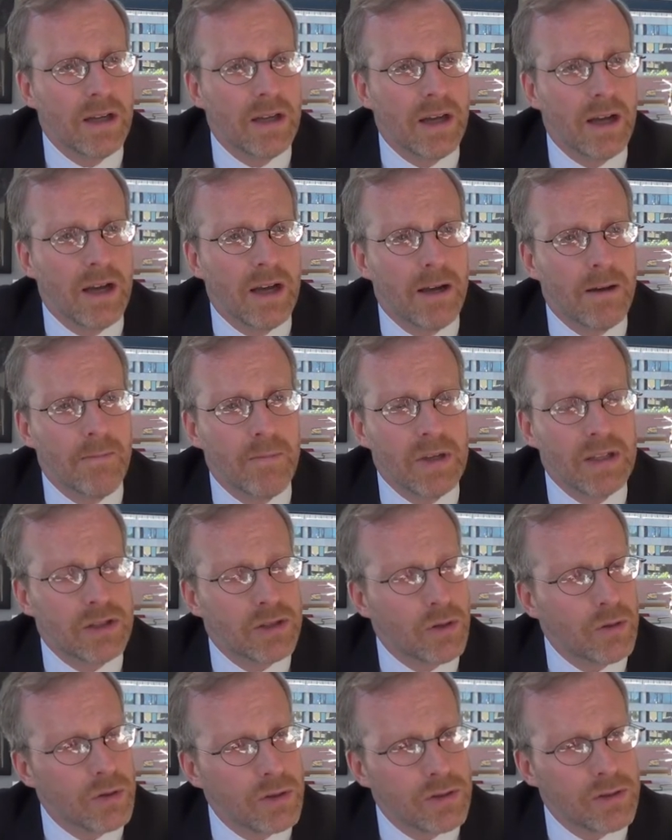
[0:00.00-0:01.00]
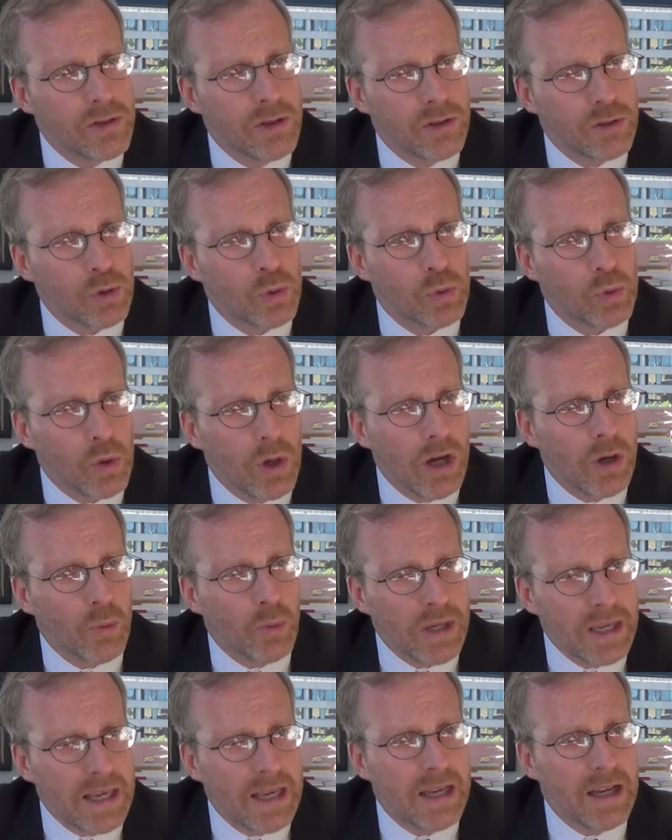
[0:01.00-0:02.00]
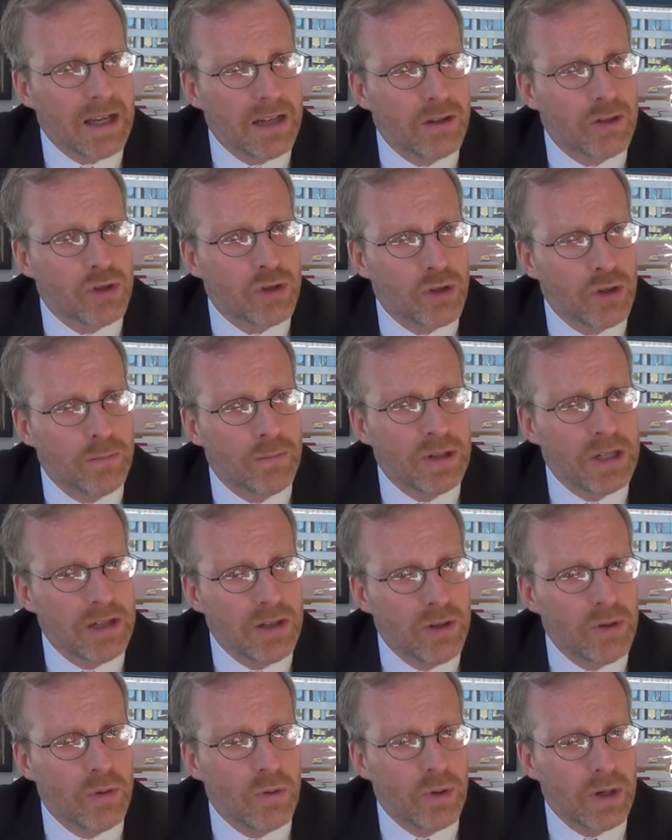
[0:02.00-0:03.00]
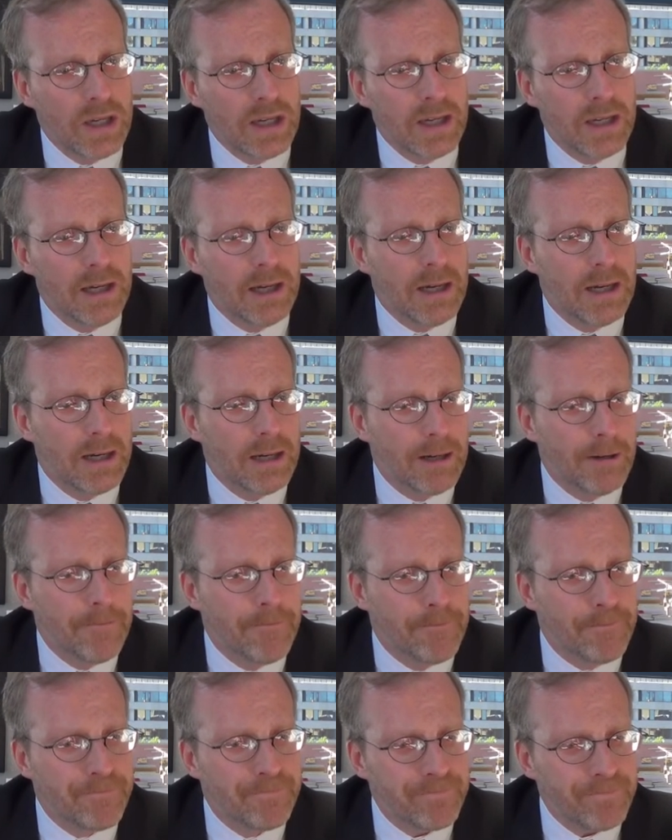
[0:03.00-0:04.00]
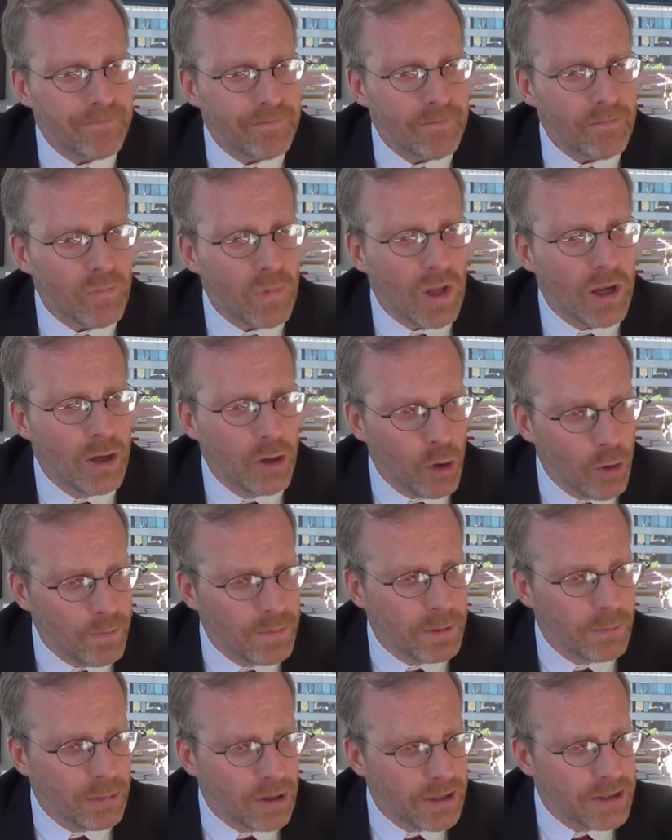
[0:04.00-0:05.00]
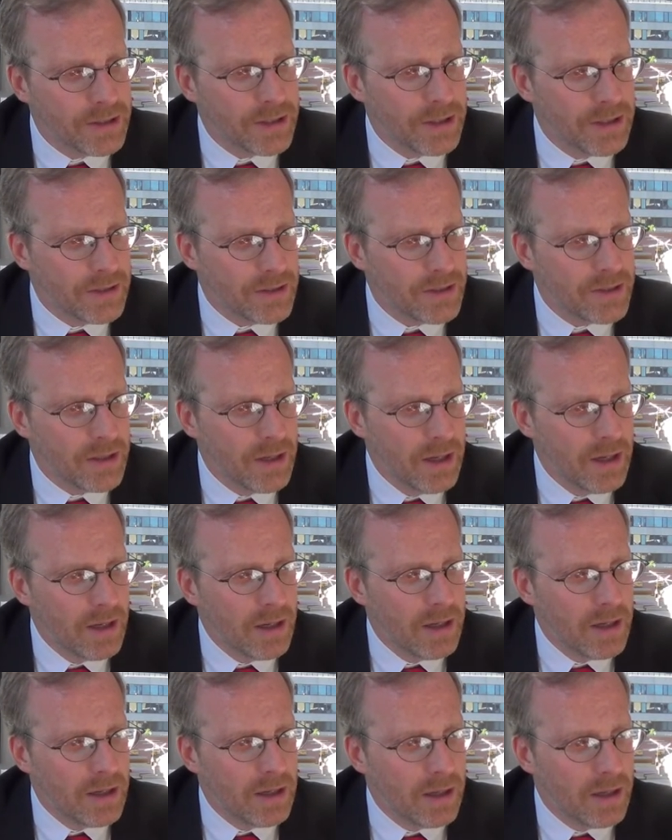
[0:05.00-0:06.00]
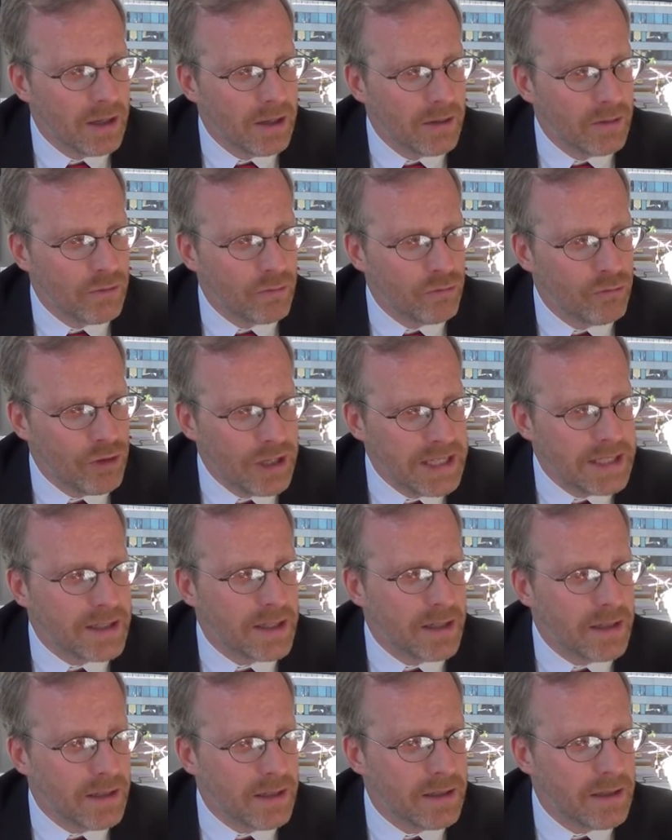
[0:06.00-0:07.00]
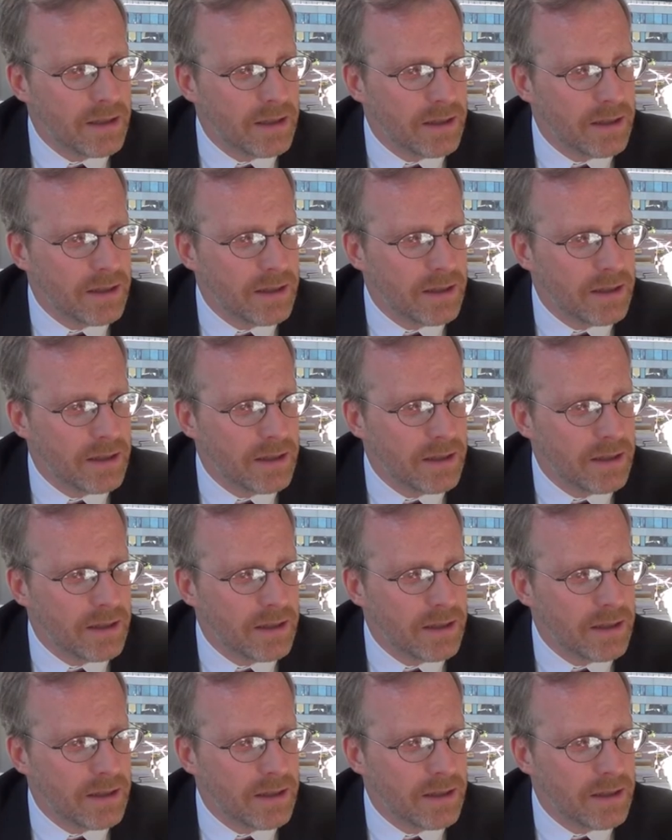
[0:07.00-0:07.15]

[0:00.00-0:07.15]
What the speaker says: And so there's a lot we can and should be doing. I hope the President's recent